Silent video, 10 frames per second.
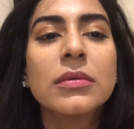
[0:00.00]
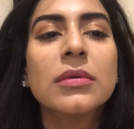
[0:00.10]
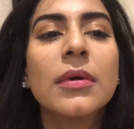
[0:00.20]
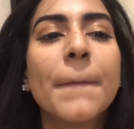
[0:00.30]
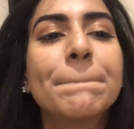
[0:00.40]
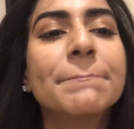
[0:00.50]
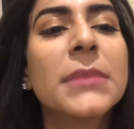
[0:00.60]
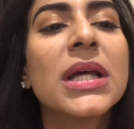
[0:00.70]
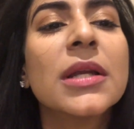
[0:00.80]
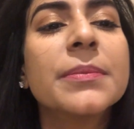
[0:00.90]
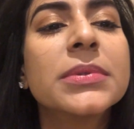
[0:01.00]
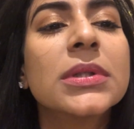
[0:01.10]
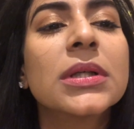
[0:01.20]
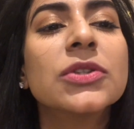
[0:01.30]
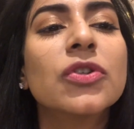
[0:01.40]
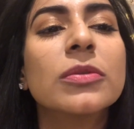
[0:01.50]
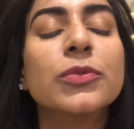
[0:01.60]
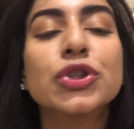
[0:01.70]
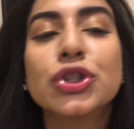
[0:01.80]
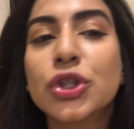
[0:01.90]
Oh, my lipstick is
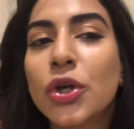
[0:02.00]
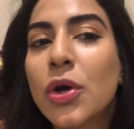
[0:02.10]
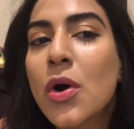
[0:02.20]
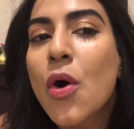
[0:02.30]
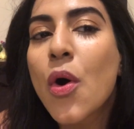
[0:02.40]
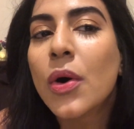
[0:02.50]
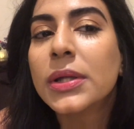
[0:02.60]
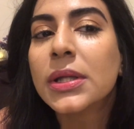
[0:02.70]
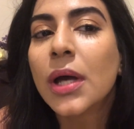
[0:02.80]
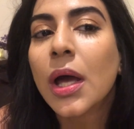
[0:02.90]
almost gone.